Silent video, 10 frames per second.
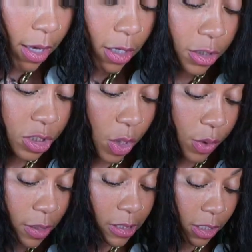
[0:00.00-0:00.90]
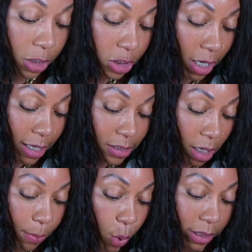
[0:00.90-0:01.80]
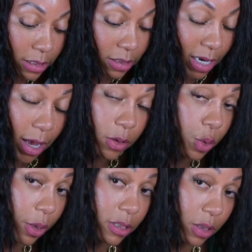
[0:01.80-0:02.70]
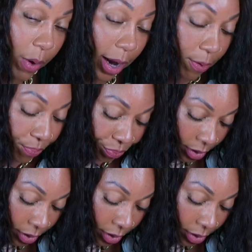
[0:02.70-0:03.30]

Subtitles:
your shoulders and your chest are pointed down towards the ground.